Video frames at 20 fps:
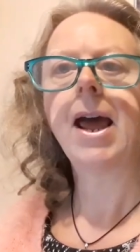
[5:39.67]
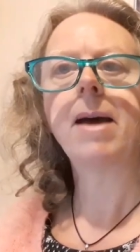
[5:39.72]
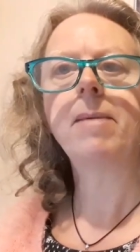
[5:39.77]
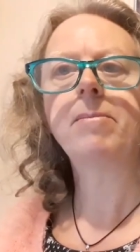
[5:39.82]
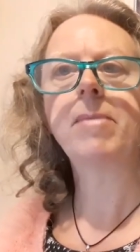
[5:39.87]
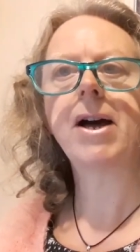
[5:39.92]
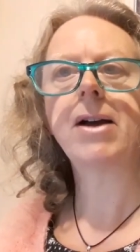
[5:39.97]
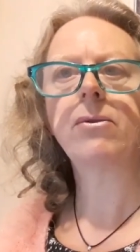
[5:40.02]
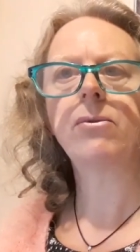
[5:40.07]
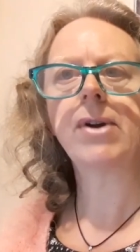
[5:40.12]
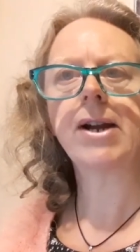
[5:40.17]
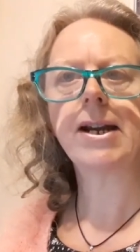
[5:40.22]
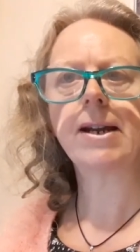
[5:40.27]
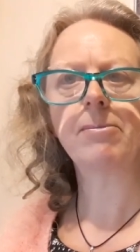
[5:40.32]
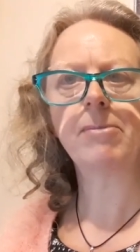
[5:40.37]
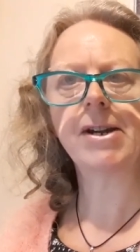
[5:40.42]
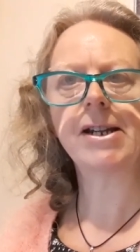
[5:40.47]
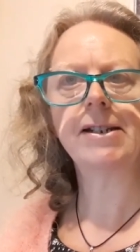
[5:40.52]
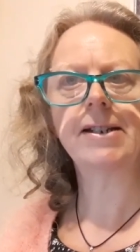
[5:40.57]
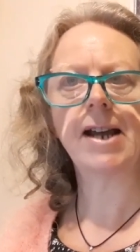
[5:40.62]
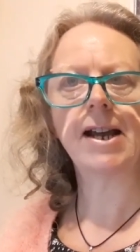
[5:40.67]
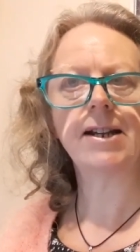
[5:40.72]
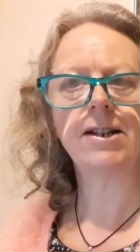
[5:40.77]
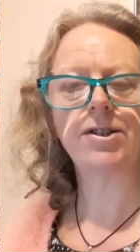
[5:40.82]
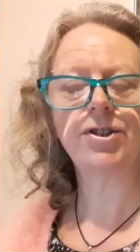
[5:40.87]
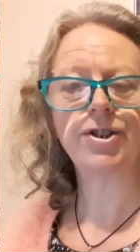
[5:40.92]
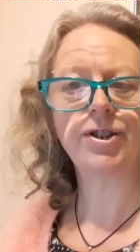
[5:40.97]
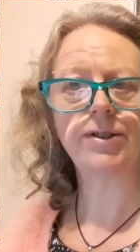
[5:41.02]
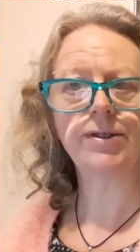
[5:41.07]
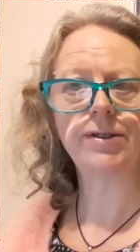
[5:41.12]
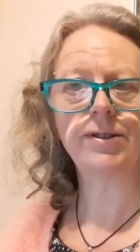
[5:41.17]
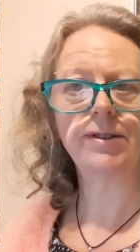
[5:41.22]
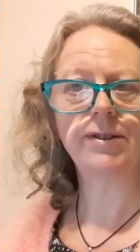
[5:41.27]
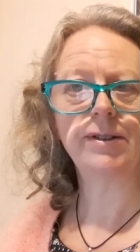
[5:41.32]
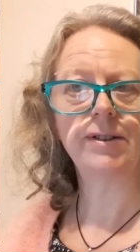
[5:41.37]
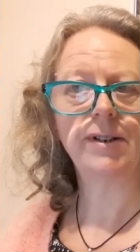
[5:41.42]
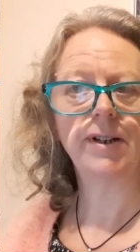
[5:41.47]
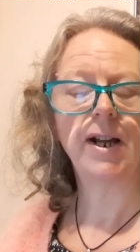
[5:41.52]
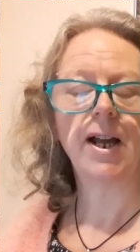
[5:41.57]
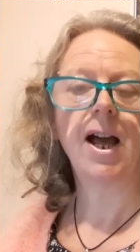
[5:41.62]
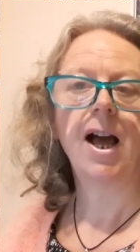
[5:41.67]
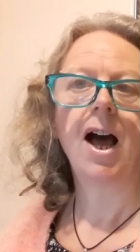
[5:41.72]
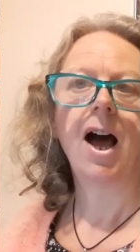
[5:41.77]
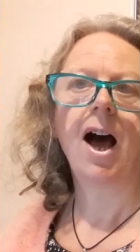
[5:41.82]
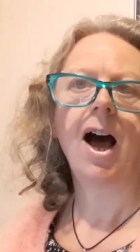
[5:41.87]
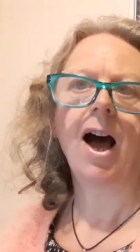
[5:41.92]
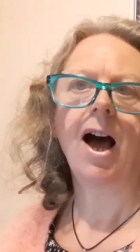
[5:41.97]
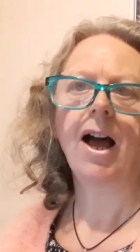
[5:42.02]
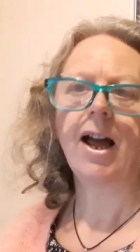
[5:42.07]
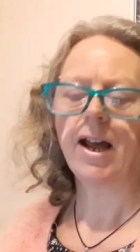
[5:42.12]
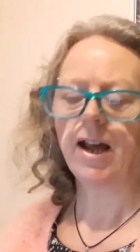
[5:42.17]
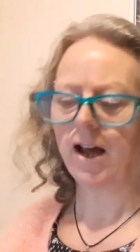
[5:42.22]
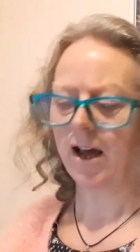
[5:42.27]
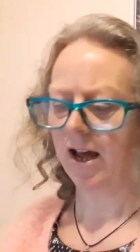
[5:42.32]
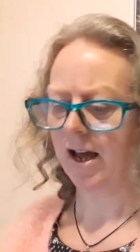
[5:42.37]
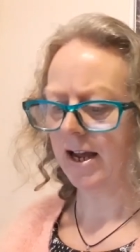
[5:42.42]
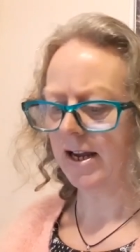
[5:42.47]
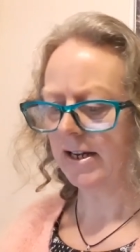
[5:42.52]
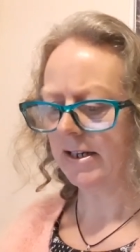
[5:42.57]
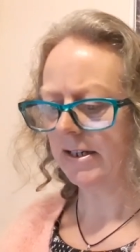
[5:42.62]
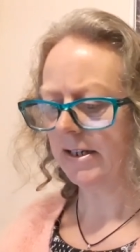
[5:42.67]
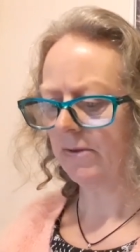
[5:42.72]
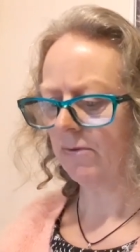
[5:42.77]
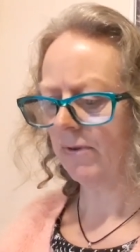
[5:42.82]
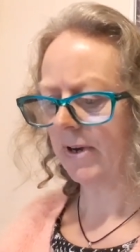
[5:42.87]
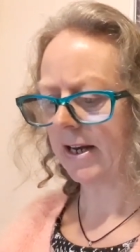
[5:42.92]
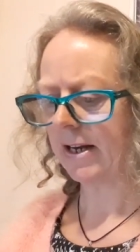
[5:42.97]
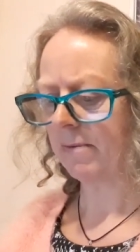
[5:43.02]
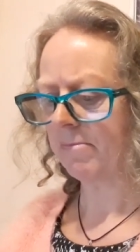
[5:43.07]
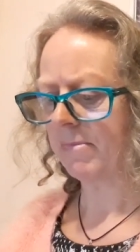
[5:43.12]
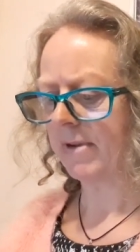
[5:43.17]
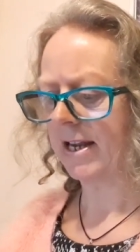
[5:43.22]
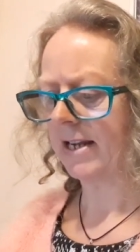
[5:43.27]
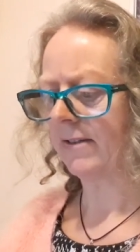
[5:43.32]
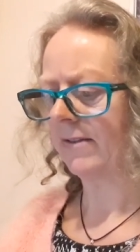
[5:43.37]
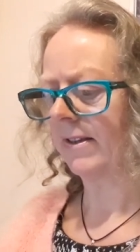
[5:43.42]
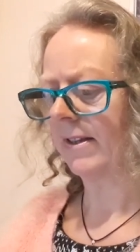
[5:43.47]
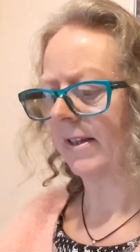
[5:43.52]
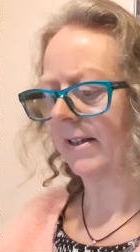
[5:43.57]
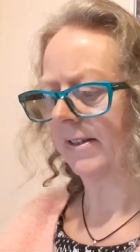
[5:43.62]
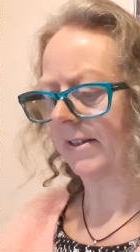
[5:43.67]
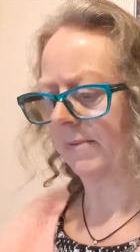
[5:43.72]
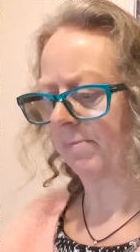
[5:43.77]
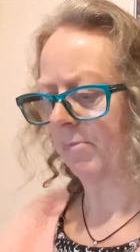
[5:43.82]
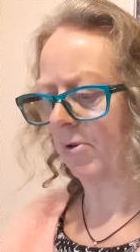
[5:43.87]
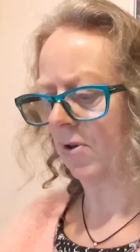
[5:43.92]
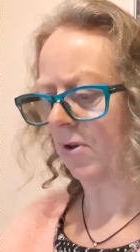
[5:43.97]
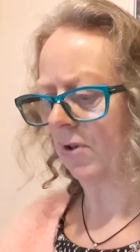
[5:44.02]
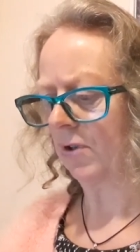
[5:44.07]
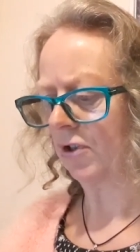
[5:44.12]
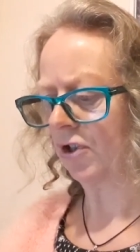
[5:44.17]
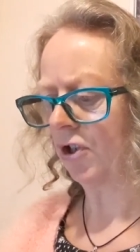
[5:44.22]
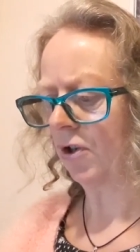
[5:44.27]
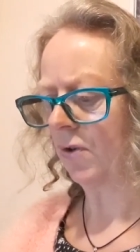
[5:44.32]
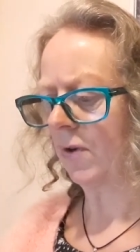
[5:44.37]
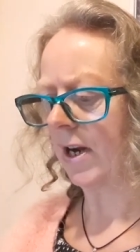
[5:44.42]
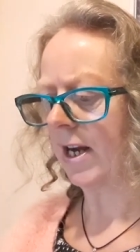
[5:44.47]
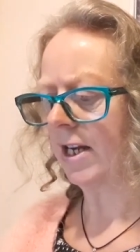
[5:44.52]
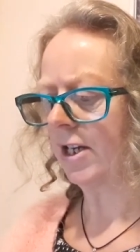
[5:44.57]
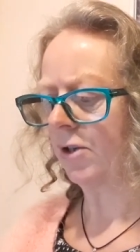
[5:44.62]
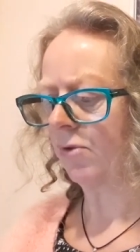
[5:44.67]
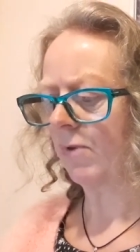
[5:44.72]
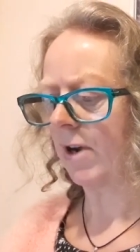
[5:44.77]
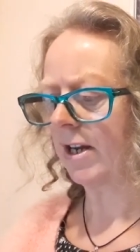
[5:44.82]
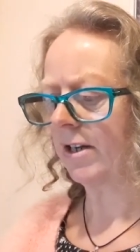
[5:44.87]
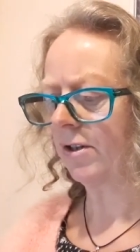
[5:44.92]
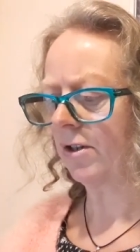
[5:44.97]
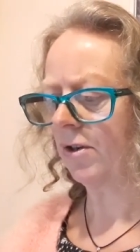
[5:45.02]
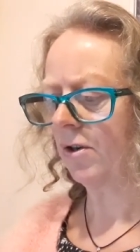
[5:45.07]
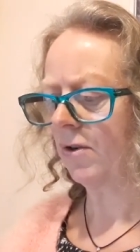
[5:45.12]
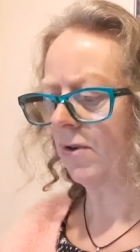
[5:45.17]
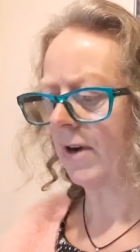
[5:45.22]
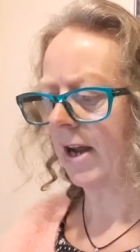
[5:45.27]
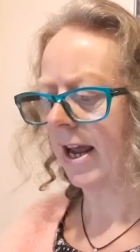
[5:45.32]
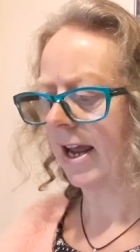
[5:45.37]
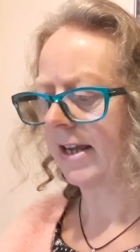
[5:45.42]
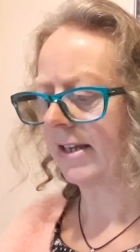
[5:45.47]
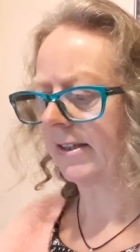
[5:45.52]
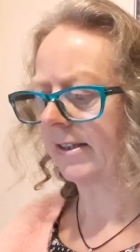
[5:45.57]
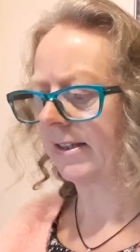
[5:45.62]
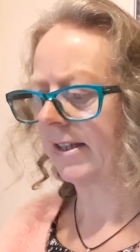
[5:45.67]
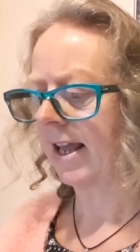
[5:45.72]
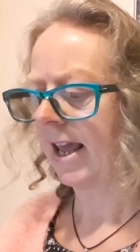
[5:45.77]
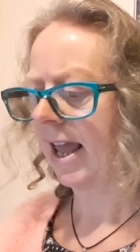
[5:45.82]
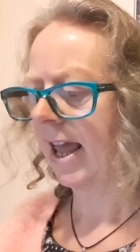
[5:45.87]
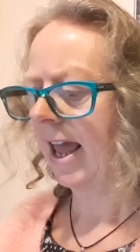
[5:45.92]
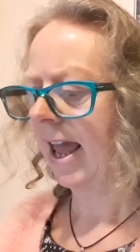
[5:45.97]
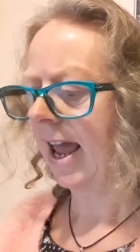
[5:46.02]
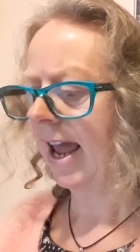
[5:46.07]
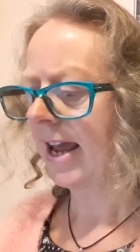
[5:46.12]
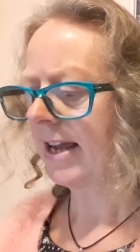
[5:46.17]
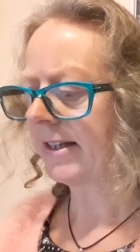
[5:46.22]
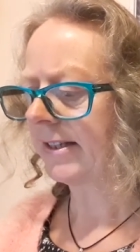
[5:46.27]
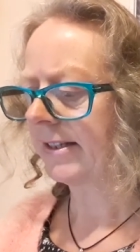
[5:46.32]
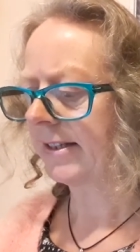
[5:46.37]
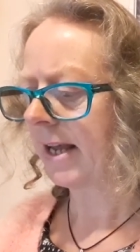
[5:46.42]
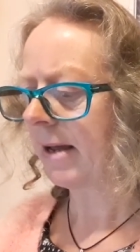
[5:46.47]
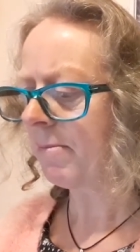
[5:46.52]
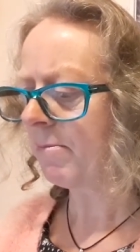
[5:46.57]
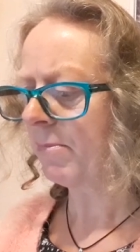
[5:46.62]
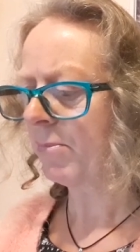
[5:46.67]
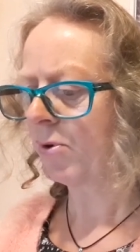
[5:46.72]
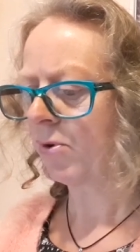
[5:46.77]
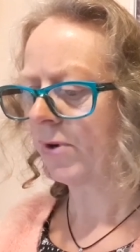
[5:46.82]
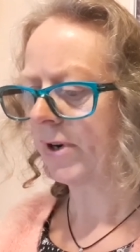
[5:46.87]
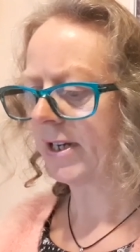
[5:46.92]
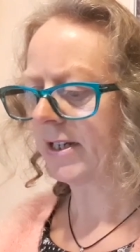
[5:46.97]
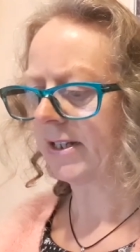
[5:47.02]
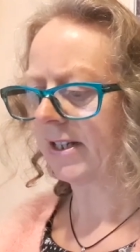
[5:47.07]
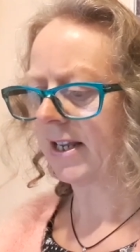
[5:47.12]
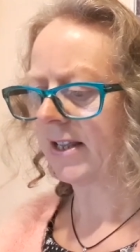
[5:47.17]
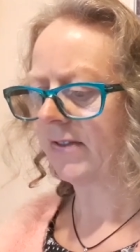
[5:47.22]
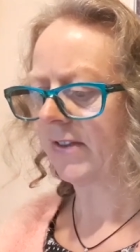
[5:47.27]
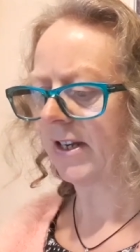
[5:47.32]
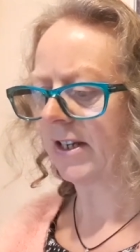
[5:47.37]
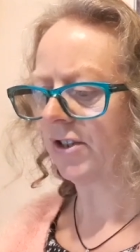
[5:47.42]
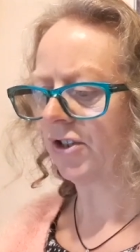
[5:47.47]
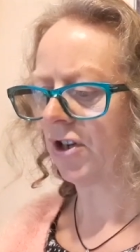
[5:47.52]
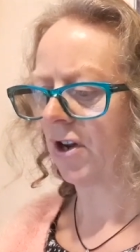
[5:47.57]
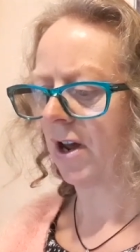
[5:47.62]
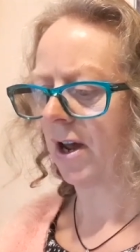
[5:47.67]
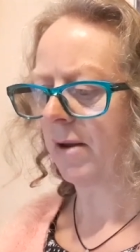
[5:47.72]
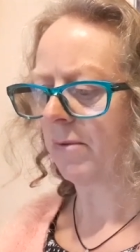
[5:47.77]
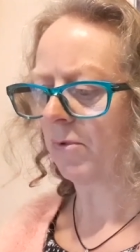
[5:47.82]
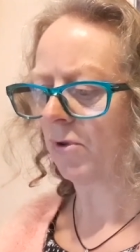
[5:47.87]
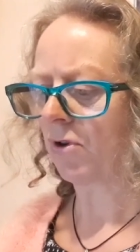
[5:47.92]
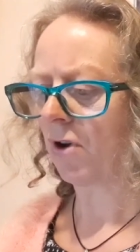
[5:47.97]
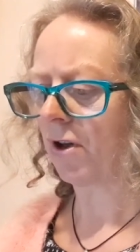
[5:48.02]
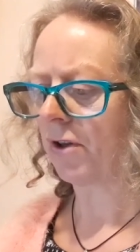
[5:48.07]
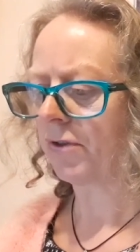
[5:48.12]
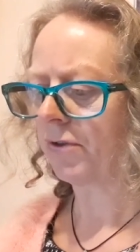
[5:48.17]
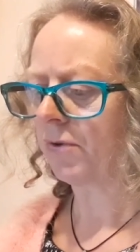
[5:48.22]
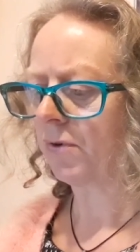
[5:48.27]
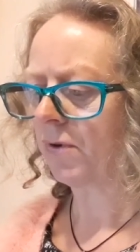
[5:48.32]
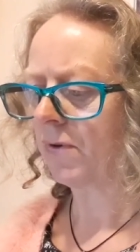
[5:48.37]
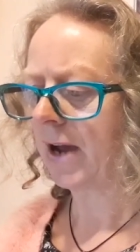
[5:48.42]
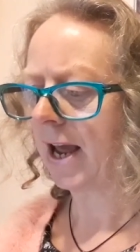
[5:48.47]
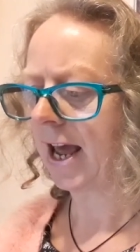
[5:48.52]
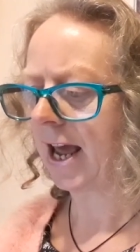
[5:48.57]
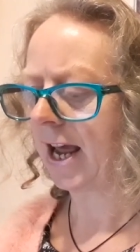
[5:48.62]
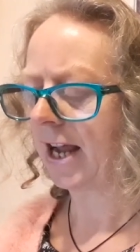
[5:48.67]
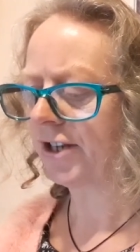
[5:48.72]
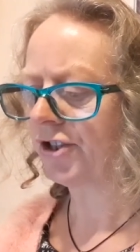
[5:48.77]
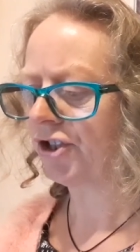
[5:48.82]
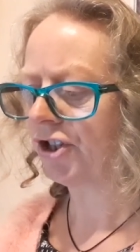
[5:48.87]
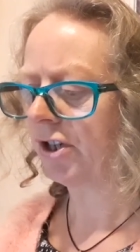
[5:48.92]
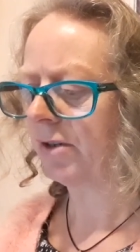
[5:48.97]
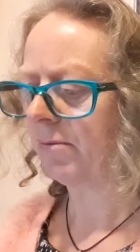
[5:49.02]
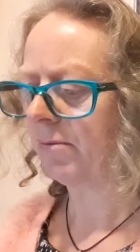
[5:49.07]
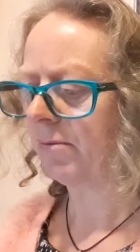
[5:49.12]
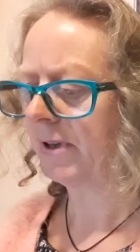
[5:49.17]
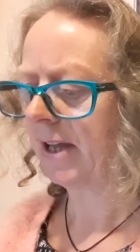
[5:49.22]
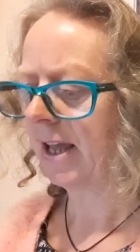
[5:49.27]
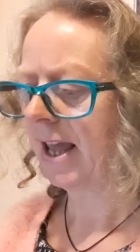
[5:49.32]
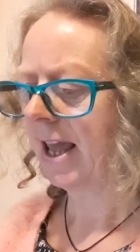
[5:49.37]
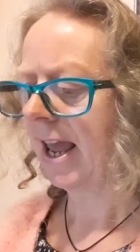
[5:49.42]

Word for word: And my recommendation I highly recommend this book to anyone who has at some point in their time gone through hardship